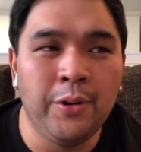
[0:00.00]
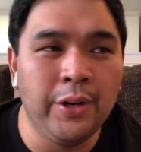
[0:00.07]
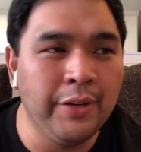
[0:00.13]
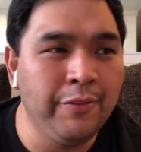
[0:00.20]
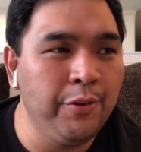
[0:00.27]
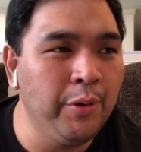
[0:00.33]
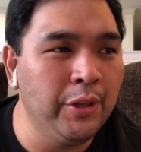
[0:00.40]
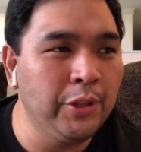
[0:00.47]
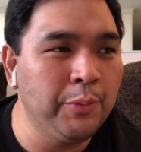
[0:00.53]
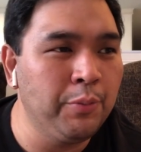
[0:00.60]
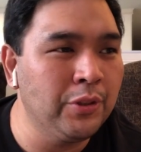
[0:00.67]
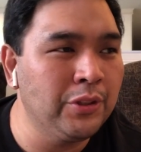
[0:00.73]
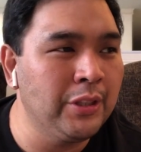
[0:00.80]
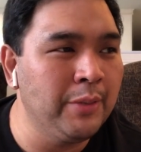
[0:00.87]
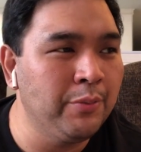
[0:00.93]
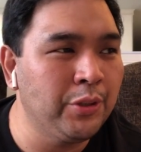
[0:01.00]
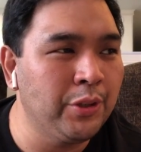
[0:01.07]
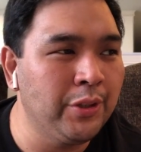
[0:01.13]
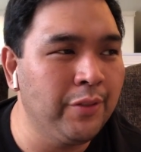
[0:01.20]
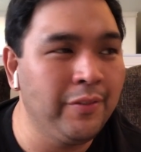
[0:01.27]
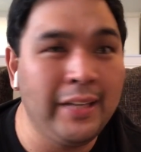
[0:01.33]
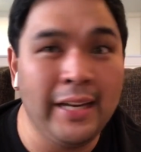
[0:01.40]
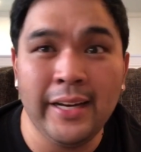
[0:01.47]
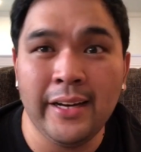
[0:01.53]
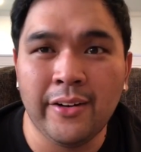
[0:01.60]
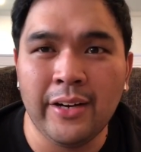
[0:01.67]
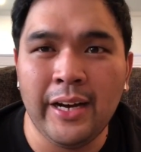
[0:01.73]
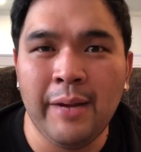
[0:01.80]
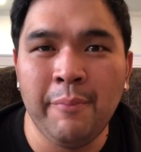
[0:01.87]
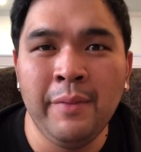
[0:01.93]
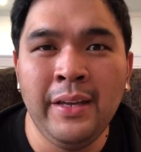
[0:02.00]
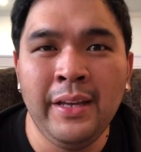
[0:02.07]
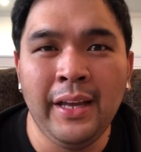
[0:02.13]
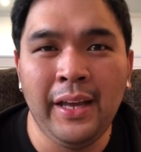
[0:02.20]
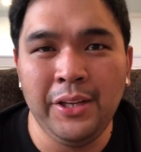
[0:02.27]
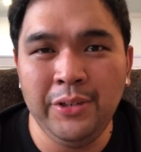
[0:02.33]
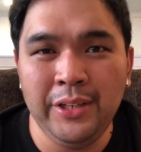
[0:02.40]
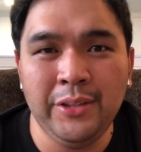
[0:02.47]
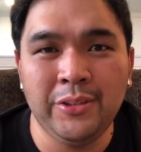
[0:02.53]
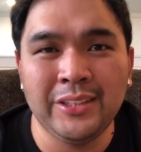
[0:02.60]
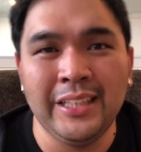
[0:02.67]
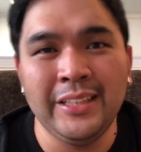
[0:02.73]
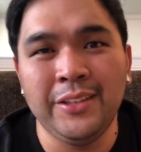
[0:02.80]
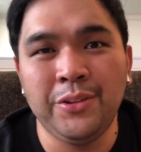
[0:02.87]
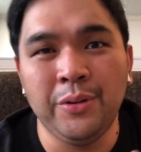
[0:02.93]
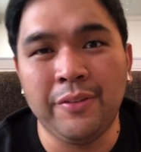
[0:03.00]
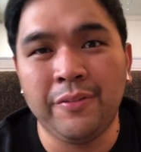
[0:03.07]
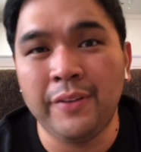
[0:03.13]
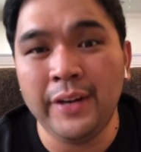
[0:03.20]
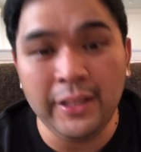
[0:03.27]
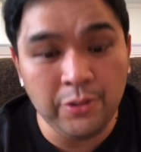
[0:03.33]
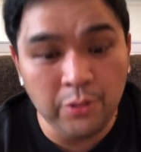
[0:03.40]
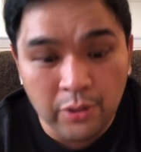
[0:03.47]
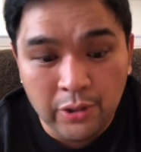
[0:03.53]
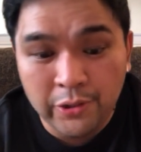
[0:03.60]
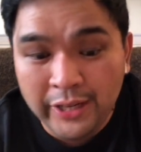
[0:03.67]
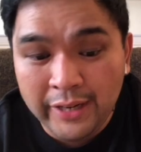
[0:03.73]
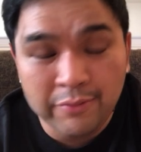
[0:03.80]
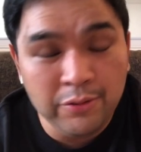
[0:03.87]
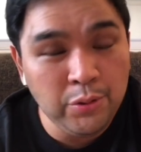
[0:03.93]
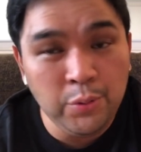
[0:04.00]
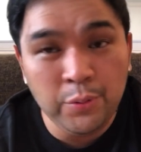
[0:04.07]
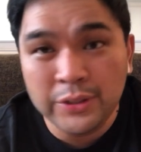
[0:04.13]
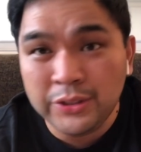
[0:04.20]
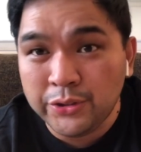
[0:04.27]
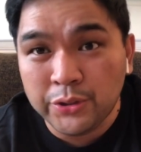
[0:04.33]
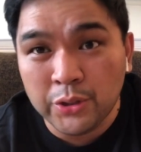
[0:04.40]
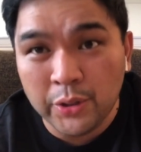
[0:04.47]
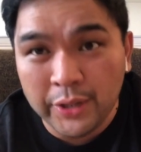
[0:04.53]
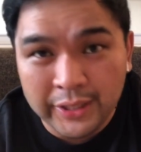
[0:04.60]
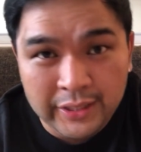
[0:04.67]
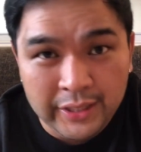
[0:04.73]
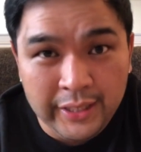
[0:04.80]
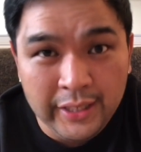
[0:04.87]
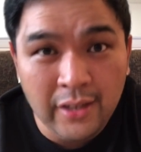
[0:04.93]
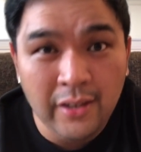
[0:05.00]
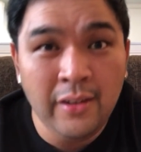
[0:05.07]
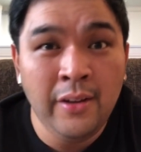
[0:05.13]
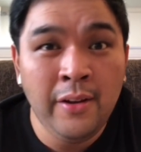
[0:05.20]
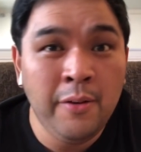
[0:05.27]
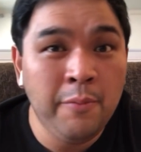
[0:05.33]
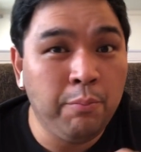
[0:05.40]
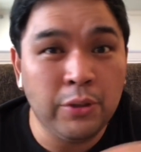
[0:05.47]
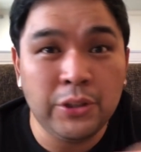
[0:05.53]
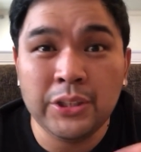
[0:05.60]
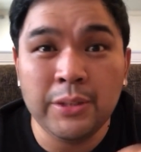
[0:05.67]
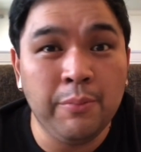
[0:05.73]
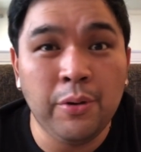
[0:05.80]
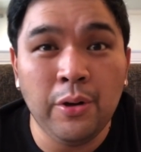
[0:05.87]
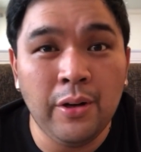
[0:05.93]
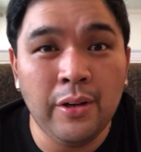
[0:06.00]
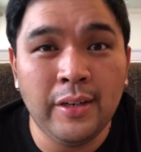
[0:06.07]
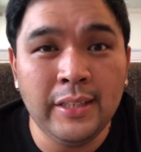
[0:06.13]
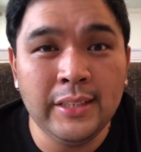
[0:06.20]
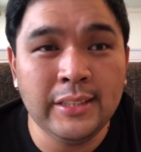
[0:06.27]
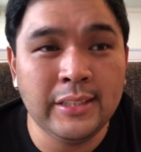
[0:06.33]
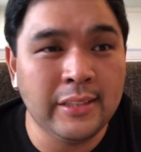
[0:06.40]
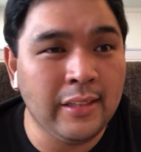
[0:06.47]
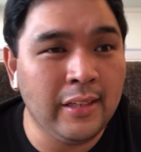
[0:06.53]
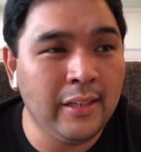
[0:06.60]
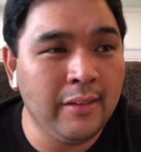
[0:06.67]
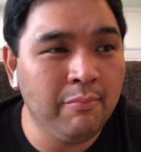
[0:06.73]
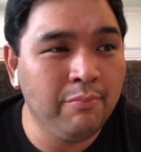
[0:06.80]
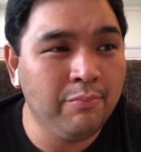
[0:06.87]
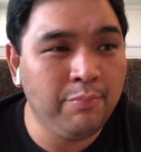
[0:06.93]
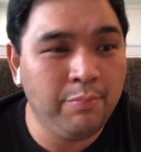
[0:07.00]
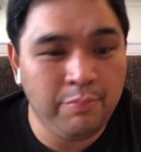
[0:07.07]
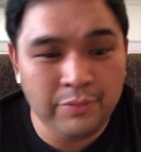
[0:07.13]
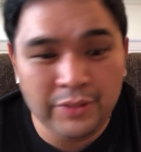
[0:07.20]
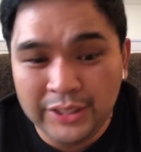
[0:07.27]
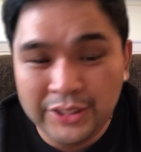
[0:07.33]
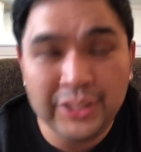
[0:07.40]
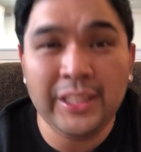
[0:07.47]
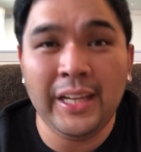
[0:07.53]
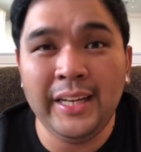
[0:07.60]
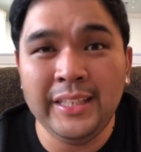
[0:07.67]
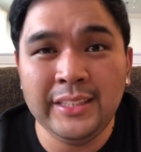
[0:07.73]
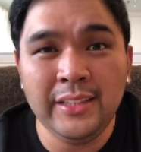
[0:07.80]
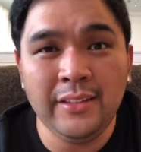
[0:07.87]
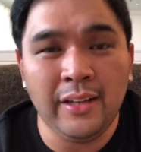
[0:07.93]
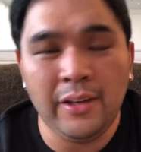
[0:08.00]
or if you want to put some sort of diagram and you need to send it to a friend all you have to do is draw it here put some colors um, digitize it.